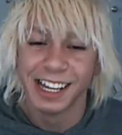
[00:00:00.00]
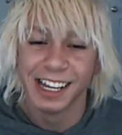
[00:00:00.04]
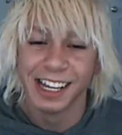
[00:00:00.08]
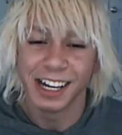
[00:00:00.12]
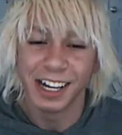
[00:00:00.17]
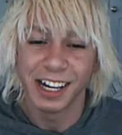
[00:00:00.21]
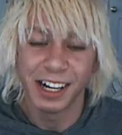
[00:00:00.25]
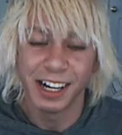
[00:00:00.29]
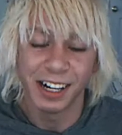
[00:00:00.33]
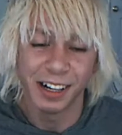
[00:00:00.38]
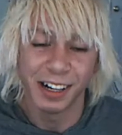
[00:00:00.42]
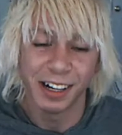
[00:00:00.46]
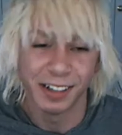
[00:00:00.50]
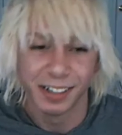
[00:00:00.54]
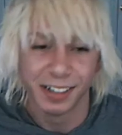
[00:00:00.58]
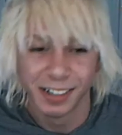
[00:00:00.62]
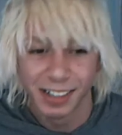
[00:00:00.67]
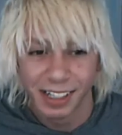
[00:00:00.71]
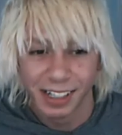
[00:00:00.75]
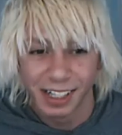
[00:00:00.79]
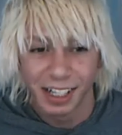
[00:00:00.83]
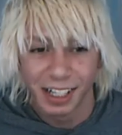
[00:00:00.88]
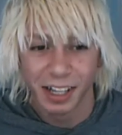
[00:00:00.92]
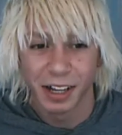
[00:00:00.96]
But
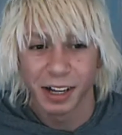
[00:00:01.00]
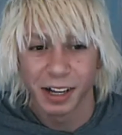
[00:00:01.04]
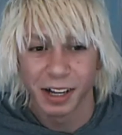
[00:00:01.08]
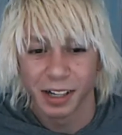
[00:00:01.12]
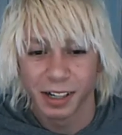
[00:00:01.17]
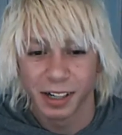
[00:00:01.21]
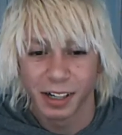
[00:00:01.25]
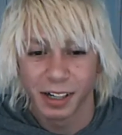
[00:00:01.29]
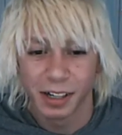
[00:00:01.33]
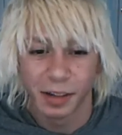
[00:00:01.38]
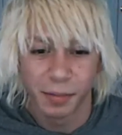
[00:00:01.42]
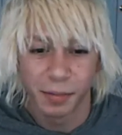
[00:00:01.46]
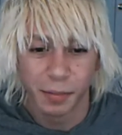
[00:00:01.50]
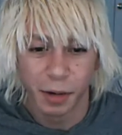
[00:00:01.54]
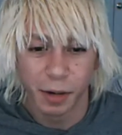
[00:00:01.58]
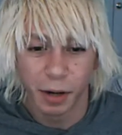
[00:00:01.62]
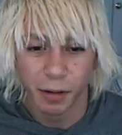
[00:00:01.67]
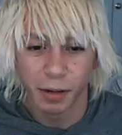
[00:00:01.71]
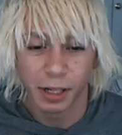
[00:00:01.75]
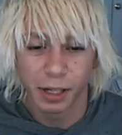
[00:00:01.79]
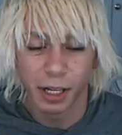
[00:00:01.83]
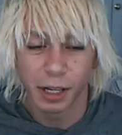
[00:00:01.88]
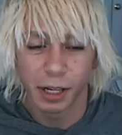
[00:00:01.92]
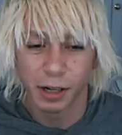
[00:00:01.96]

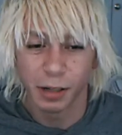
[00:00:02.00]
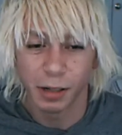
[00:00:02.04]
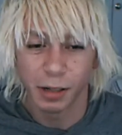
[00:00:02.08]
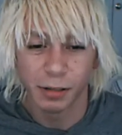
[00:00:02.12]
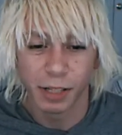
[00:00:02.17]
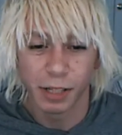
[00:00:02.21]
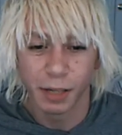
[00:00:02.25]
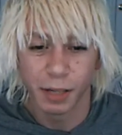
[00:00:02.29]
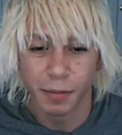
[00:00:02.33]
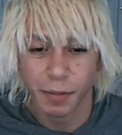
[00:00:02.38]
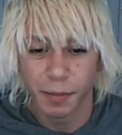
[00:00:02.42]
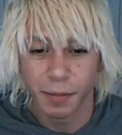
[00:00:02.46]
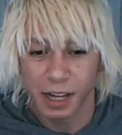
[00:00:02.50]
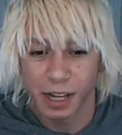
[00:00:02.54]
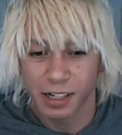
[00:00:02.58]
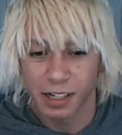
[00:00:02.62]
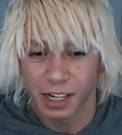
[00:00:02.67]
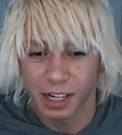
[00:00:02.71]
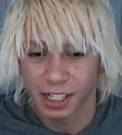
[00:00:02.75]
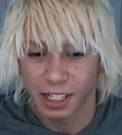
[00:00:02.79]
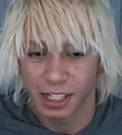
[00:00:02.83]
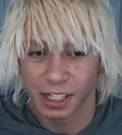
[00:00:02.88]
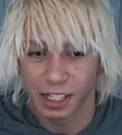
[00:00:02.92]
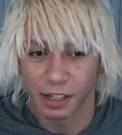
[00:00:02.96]
let me
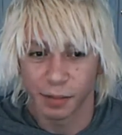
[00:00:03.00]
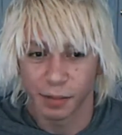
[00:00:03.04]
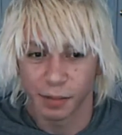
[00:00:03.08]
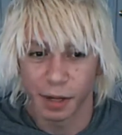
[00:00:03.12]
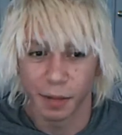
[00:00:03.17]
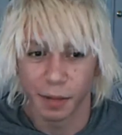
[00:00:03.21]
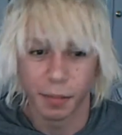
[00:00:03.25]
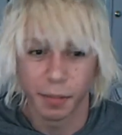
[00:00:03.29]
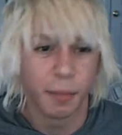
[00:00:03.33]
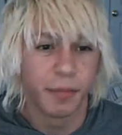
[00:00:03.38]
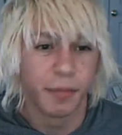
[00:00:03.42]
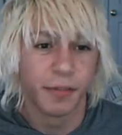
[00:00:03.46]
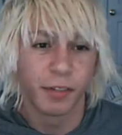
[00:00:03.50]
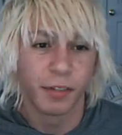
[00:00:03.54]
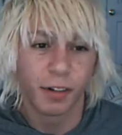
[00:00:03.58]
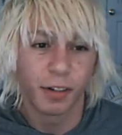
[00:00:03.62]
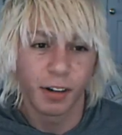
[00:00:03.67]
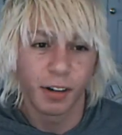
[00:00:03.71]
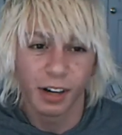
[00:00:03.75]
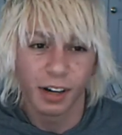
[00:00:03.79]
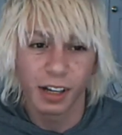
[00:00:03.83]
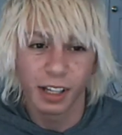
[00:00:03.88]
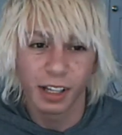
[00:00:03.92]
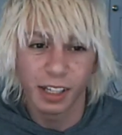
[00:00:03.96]
backtrack a little bit. But before
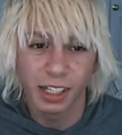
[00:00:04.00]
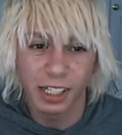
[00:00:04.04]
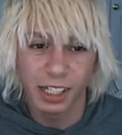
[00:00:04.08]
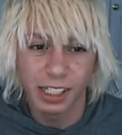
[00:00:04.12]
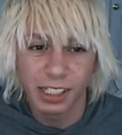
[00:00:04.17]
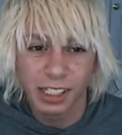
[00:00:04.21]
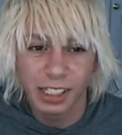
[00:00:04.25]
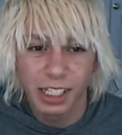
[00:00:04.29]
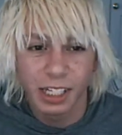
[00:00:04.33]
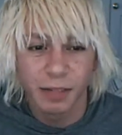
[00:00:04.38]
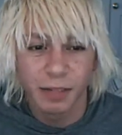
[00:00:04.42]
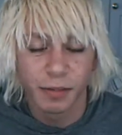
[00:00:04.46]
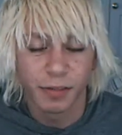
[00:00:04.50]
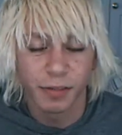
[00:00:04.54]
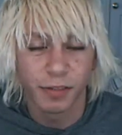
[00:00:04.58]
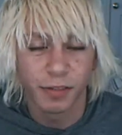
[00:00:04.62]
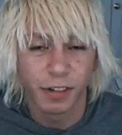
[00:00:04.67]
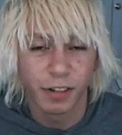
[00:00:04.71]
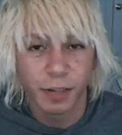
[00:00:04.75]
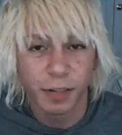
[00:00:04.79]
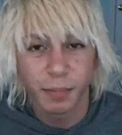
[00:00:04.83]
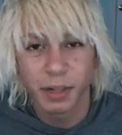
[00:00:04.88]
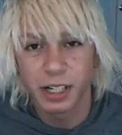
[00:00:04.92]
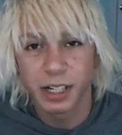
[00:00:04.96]
all of this, before
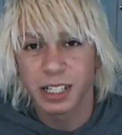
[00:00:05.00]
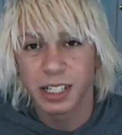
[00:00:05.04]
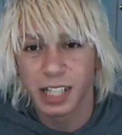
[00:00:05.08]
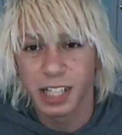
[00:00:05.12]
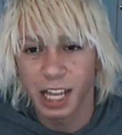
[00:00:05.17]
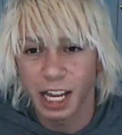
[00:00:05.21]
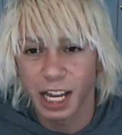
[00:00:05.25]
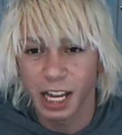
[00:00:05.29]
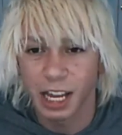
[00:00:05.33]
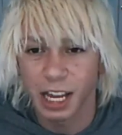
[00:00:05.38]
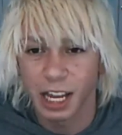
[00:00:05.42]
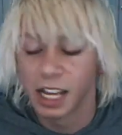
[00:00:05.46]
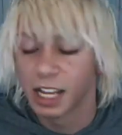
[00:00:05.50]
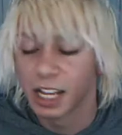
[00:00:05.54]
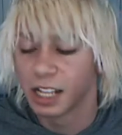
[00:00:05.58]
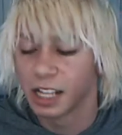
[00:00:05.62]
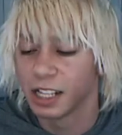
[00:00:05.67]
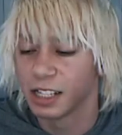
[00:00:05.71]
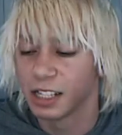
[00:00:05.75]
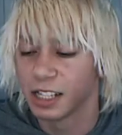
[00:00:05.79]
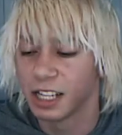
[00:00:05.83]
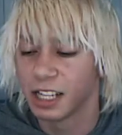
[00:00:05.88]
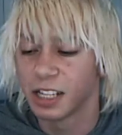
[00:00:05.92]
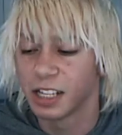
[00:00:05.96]
the police came,
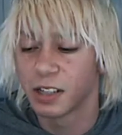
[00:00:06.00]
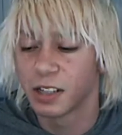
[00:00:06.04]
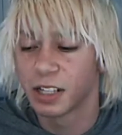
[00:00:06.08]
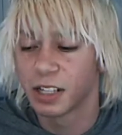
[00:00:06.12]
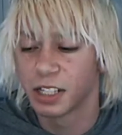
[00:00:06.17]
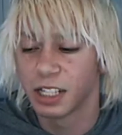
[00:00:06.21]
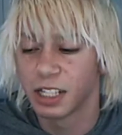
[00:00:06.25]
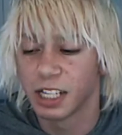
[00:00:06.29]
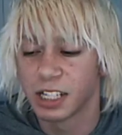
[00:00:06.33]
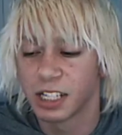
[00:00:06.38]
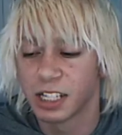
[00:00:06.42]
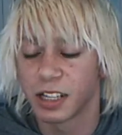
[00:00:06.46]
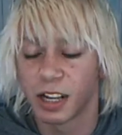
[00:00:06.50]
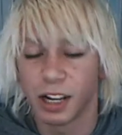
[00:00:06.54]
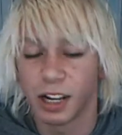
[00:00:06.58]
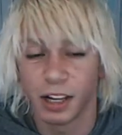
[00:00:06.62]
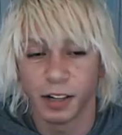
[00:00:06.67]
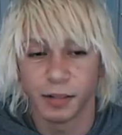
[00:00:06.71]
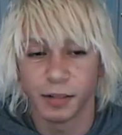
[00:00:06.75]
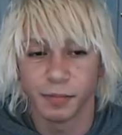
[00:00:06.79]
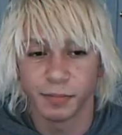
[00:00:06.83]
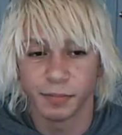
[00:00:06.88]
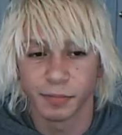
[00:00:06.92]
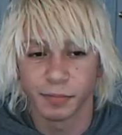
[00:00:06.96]
this
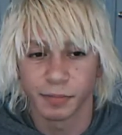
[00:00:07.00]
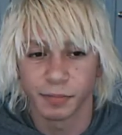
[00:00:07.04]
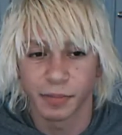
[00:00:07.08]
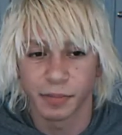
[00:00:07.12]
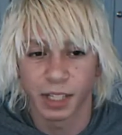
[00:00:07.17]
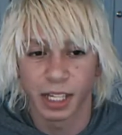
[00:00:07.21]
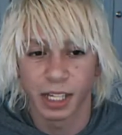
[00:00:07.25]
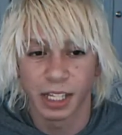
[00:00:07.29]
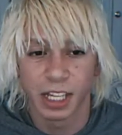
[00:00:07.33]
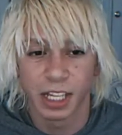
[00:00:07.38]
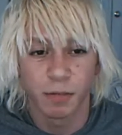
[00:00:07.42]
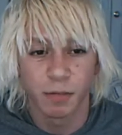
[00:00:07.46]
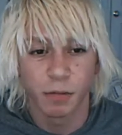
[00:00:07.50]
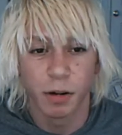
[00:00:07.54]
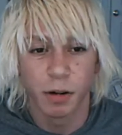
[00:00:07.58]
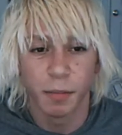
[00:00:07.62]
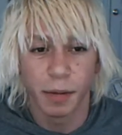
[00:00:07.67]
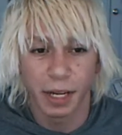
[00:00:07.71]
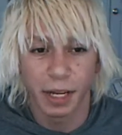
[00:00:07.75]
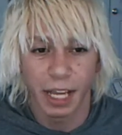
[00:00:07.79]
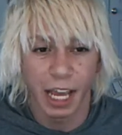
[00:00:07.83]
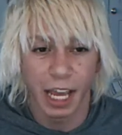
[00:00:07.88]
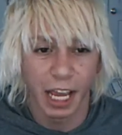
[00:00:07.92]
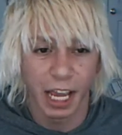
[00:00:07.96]

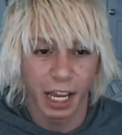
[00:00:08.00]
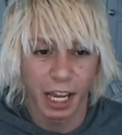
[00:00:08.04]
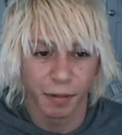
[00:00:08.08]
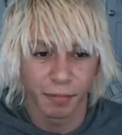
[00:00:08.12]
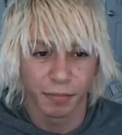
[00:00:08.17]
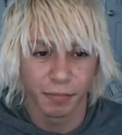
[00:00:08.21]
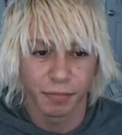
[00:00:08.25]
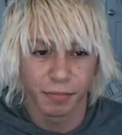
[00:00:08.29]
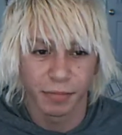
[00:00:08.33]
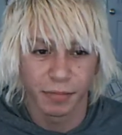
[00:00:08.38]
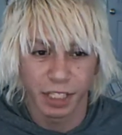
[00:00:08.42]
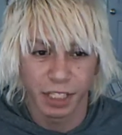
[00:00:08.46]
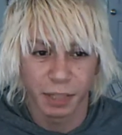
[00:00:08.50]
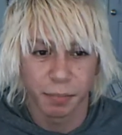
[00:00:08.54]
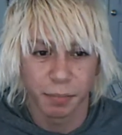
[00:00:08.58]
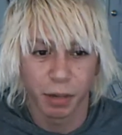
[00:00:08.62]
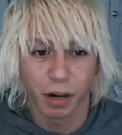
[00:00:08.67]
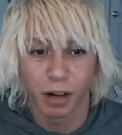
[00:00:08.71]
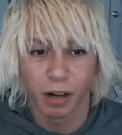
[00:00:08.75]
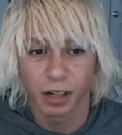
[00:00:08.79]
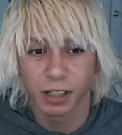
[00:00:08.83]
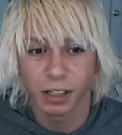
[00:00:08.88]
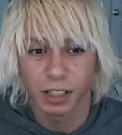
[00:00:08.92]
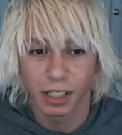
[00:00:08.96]
woman came. She
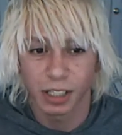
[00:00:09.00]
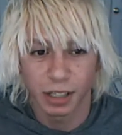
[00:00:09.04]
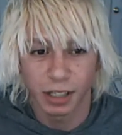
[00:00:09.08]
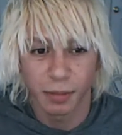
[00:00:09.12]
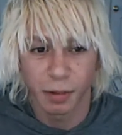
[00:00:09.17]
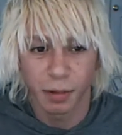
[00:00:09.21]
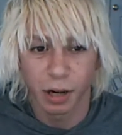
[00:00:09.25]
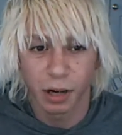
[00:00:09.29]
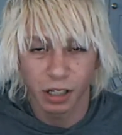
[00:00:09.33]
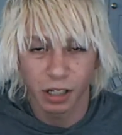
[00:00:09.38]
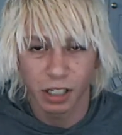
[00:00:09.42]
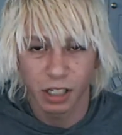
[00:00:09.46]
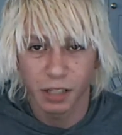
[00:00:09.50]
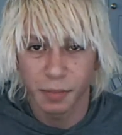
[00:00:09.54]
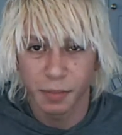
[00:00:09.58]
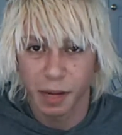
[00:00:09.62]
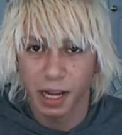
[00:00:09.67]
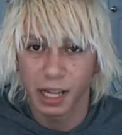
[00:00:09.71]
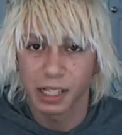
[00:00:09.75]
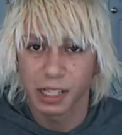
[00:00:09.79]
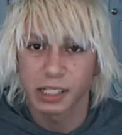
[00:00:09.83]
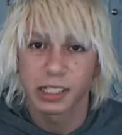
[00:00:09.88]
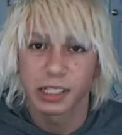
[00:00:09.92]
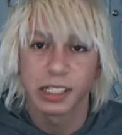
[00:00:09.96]
parked in the parking
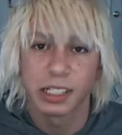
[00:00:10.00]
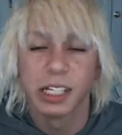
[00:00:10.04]
spot.